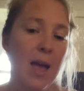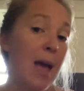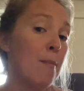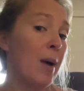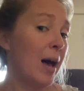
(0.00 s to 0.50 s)

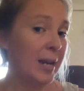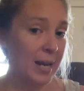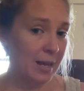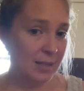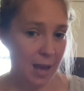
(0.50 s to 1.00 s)
embodied
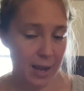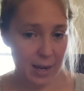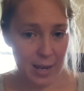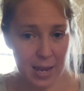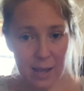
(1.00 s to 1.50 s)

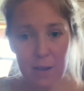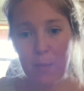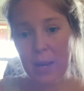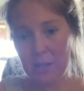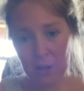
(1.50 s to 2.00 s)
anxiety,
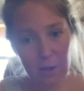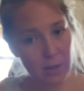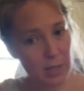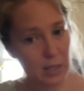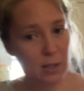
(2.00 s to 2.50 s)
based on
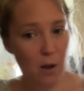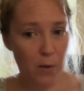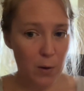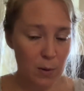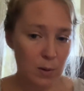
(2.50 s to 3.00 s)
all
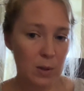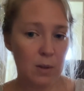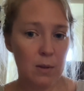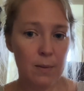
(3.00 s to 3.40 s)
those